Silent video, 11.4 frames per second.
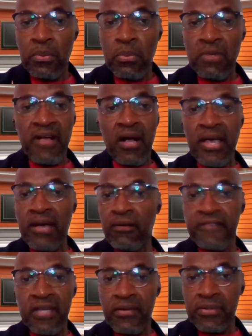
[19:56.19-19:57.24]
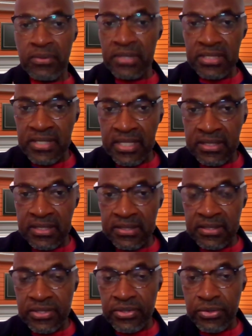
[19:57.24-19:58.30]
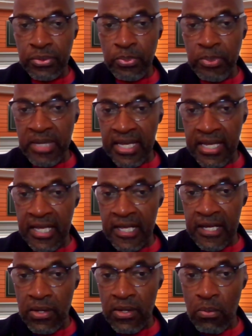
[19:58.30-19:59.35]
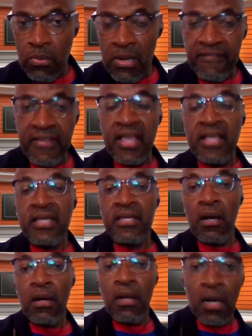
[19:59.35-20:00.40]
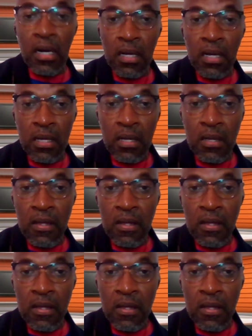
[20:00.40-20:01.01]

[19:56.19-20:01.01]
without healthcare and all these things to be with a younger